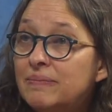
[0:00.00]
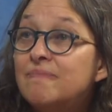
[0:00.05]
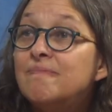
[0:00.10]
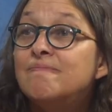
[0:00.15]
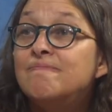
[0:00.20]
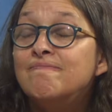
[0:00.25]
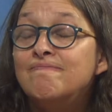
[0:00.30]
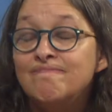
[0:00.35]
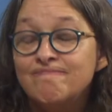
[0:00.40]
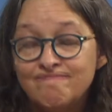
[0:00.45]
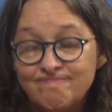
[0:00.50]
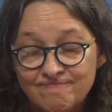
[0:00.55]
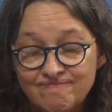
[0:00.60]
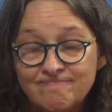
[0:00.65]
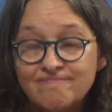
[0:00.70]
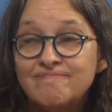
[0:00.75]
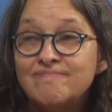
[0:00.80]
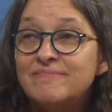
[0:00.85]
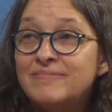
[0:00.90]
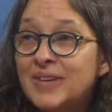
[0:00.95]
Mm -hmm. How do you
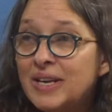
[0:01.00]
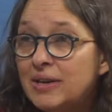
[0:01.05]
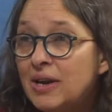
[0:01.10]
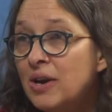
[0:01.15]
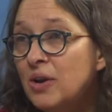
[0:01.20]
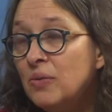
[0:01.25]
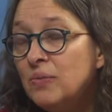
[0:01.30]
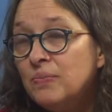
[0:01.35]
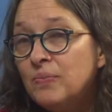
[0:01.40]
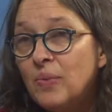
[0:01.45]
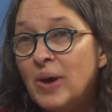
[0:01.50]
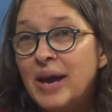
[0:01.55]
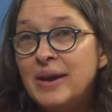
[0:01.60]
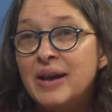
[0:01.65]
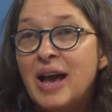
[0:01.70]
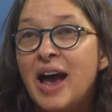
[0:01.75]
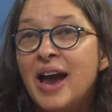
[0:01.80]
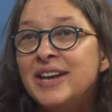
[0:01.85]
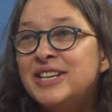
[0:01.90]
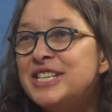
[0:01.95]
do that? Oh,
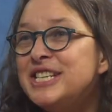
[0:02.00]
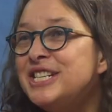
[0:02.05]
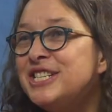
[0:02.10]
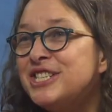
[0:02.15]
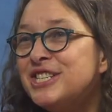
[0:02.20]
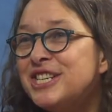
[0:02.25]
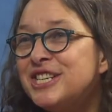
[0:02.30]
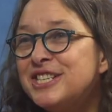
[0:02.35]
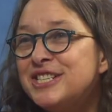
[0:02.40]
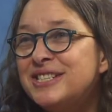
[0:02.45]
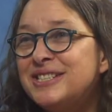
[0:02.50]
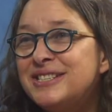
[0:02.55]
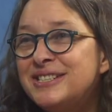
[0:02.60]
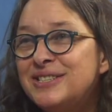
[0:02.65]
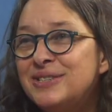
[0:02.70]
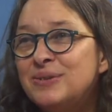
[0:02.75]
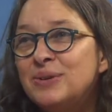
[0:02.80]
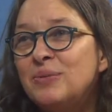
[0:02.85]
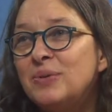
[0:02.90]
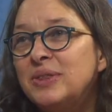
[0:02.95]
I, I teach kids to
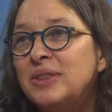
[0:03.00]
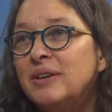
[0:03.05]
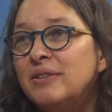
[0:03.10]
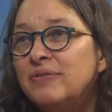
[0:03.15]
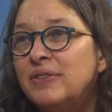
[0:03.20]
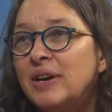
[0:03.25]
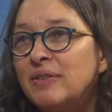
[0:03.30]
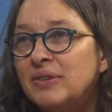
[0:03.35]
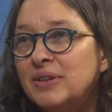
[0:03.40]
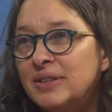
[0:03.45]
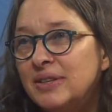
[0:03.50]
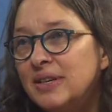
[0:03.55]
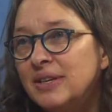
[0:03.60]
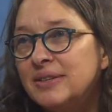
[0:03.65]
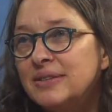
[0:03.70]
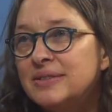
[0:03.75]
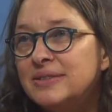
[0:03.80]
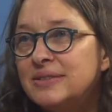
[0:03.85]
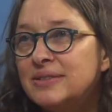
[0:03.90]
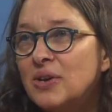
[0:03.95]
do it with their favorite
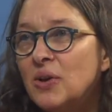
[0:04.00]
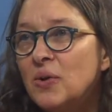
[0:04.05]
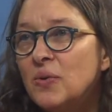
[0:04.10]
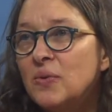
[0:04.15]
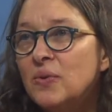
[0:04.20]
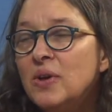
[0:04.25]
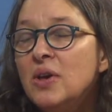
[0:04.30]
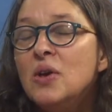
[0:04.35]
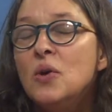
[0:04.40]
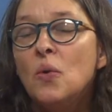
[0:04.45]
things. So okay.